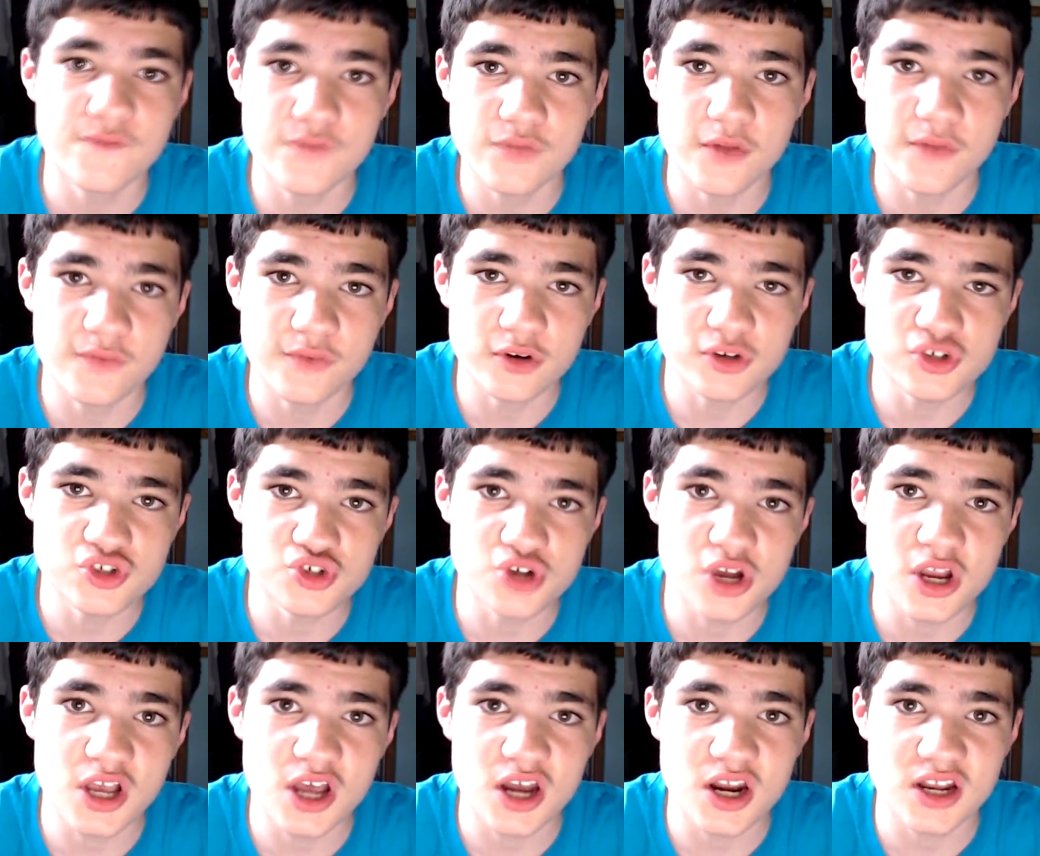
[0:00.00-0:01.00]
The first
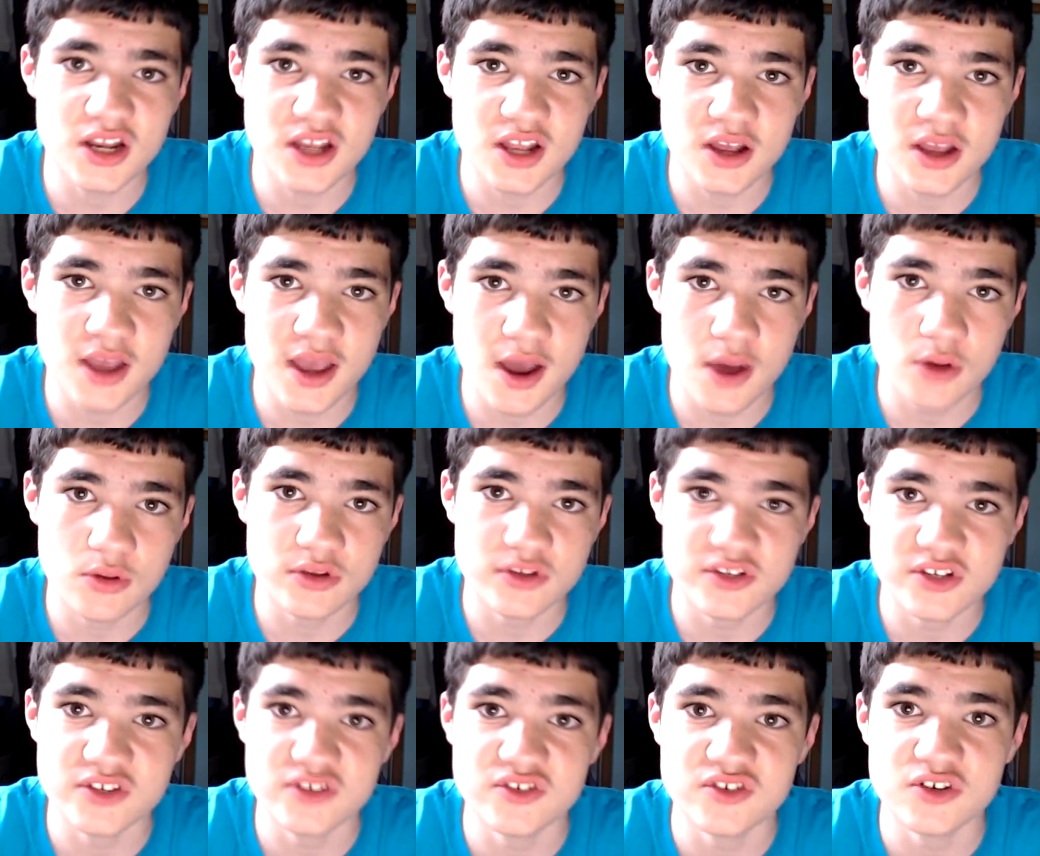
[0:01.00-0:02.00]
strike on an account is
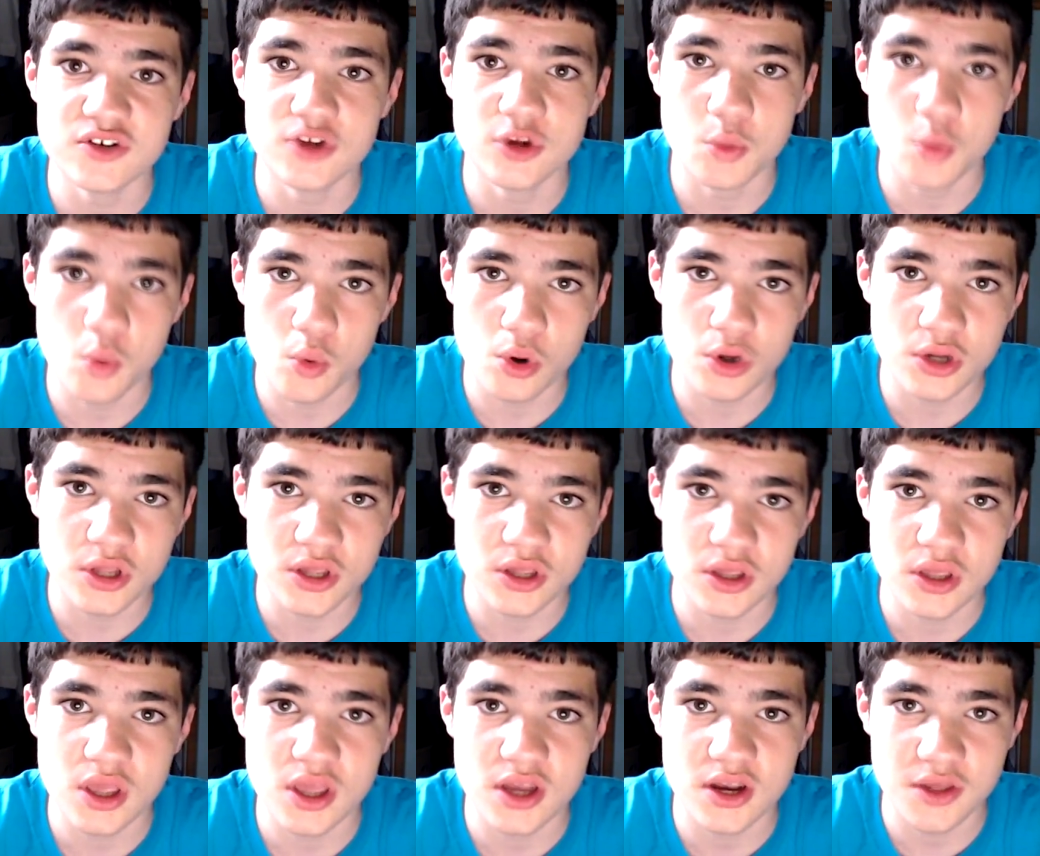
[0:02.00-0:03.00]
considered a
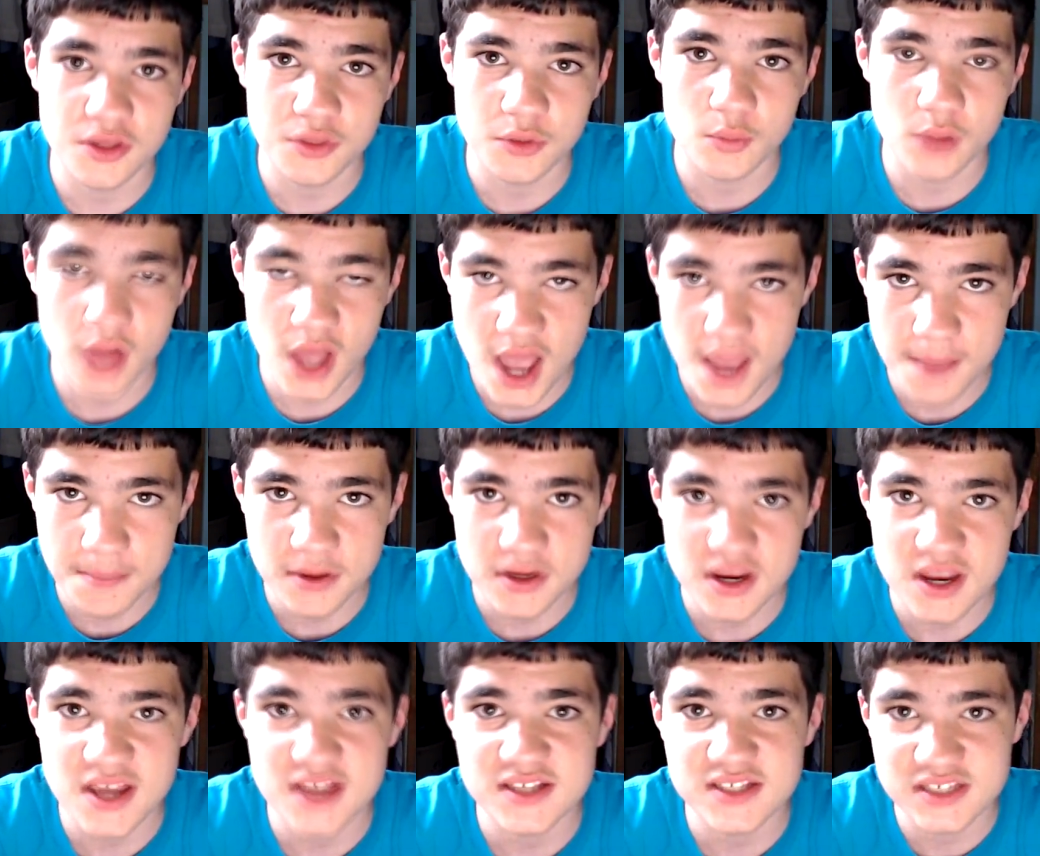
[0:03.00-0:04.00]
warning and nothing will
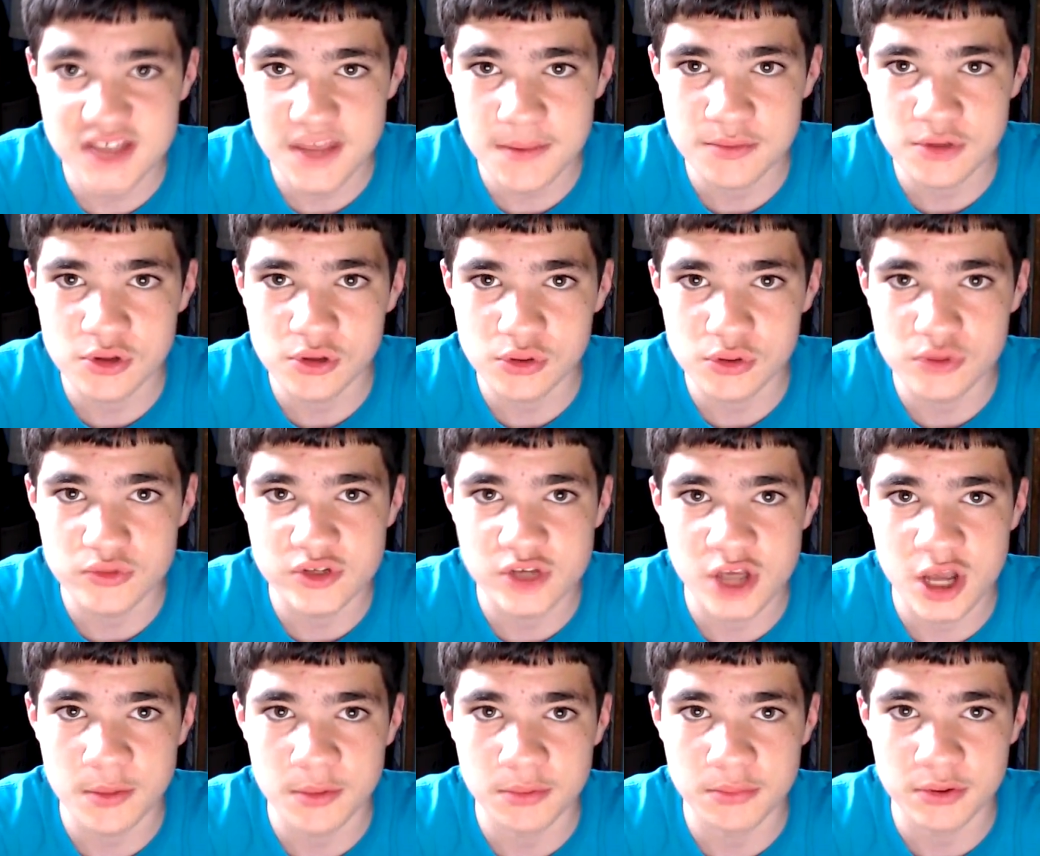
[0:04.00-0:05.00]
happen except you lose a
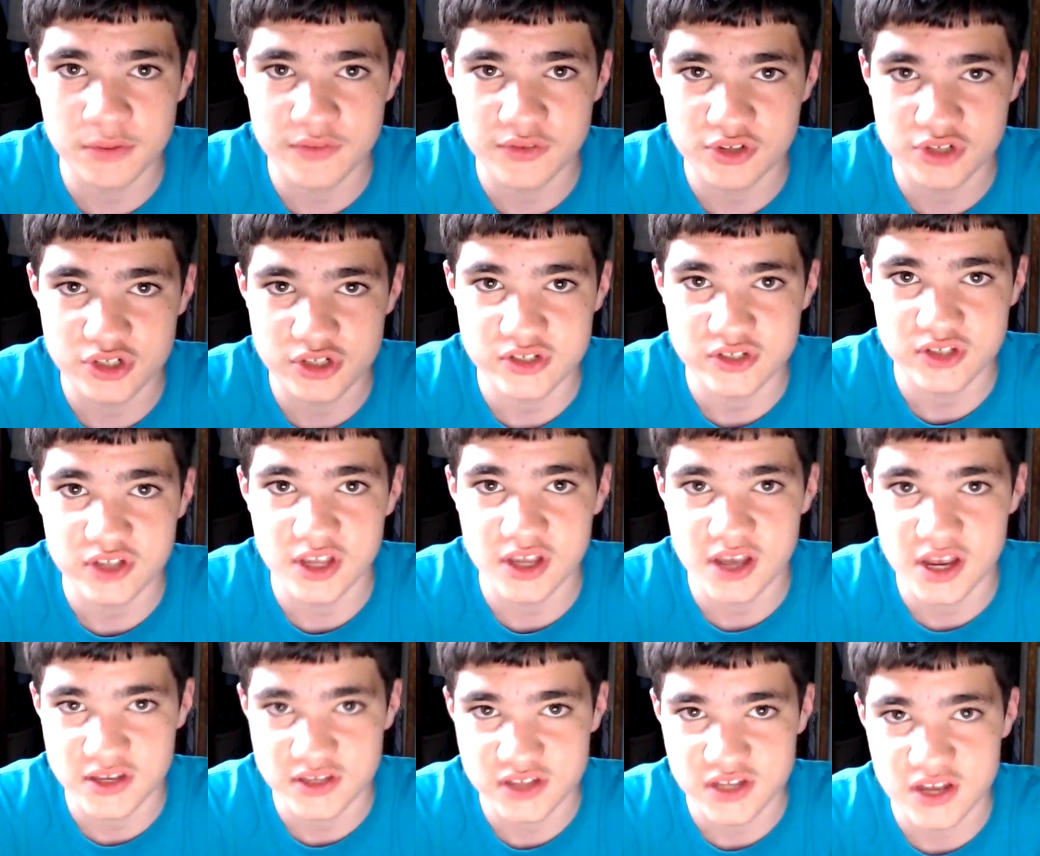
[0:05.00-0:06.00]
couple privileges, like
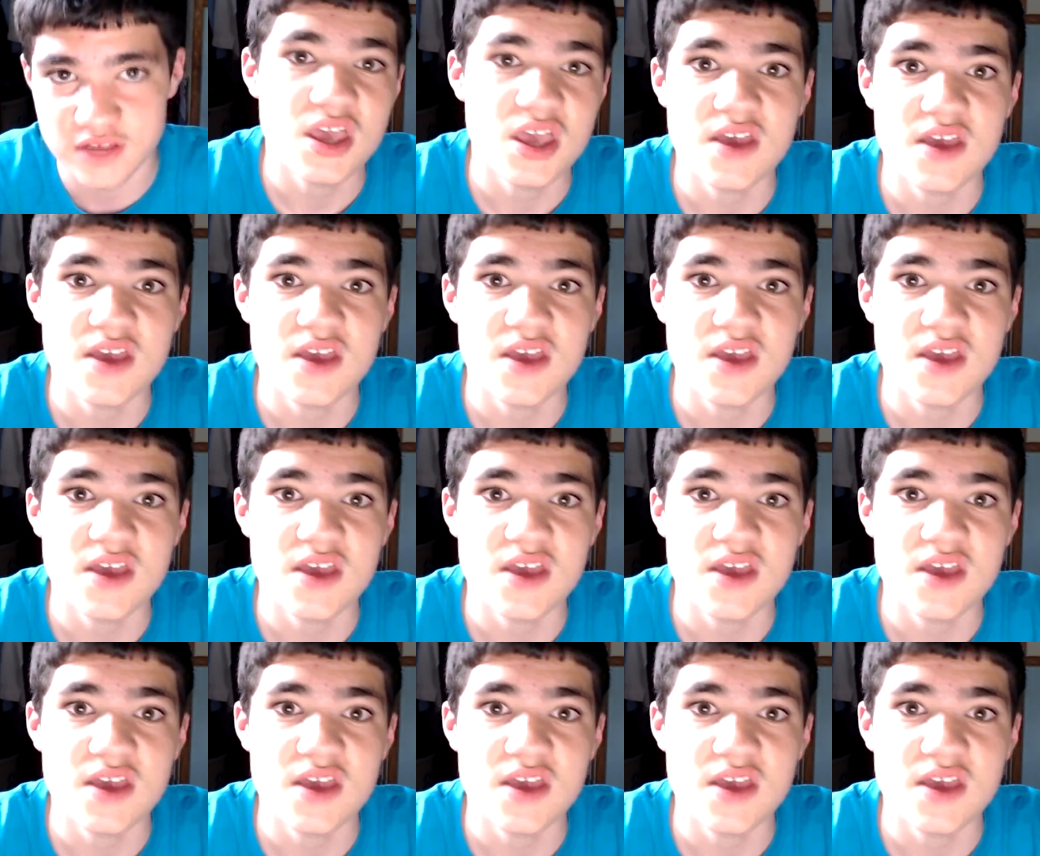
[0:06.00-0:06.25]
I said.